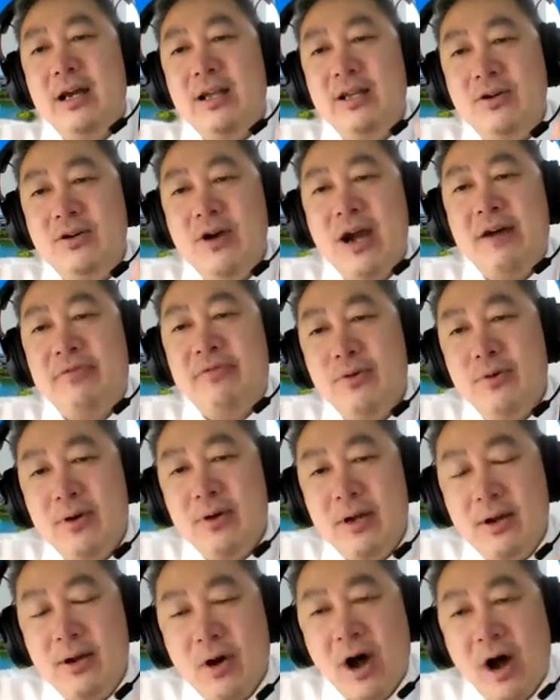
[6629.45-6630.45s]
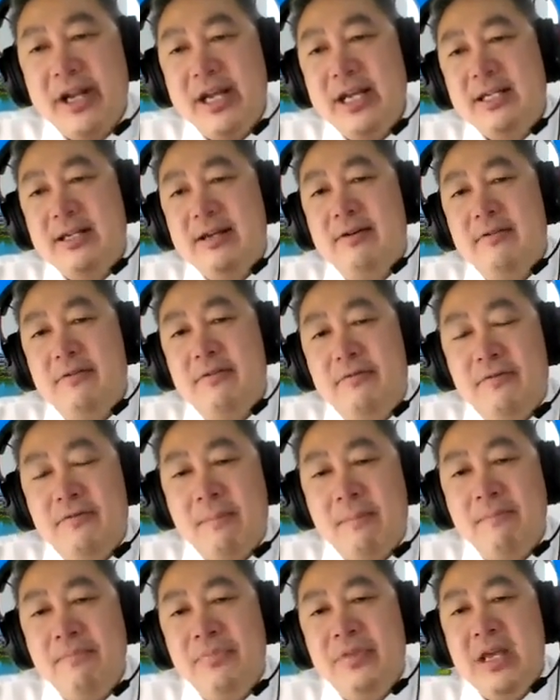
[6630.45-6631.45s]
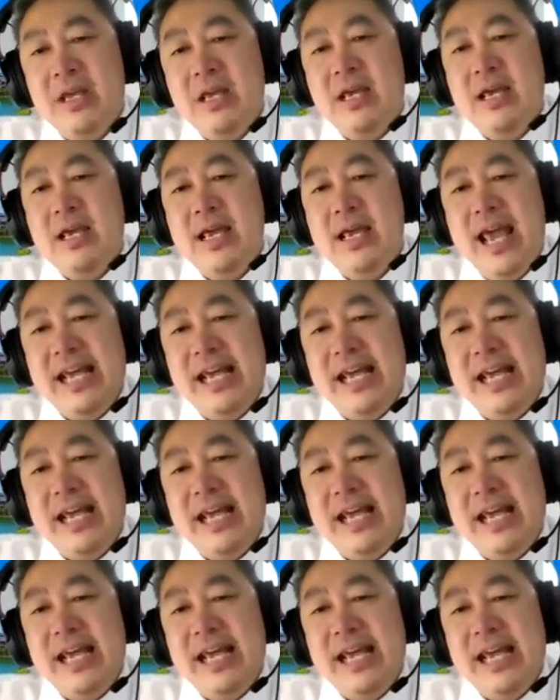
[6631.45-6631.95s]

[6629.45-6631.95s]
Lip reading: You have to got it from the